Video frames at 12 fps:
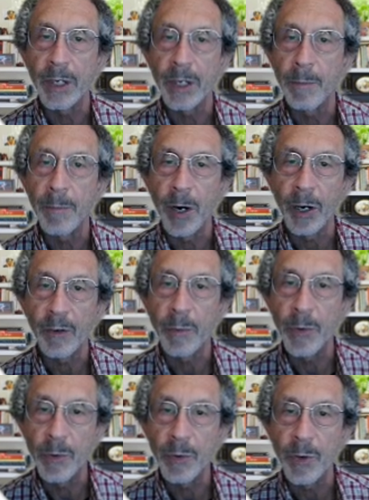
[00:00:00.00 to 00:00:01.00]
Again, Mark
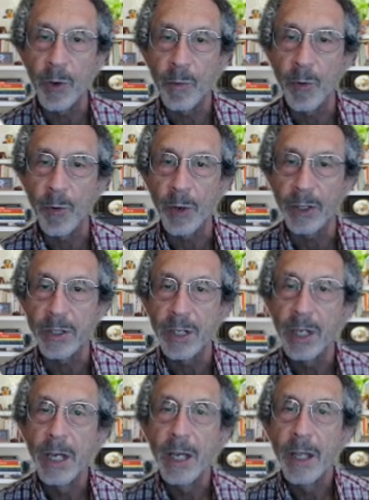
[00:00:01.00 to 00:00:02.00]
from Union Home Mortgage.
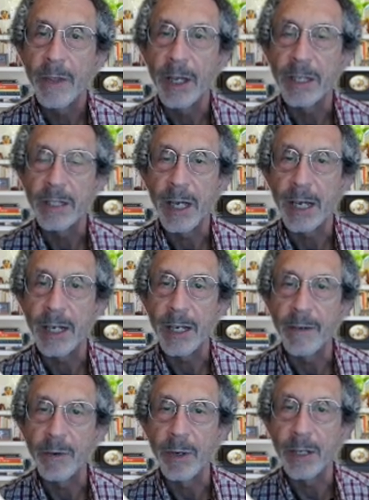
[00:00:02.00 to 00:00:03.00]
Thanks a lot.
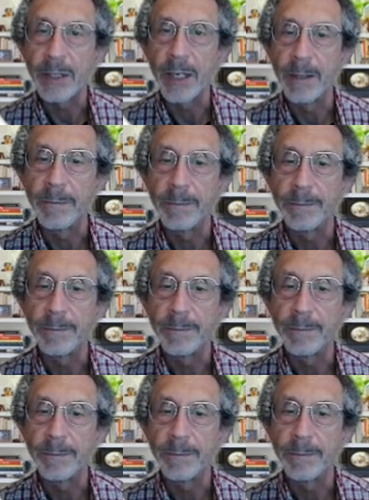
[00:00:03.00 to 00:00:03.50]
Have a great day.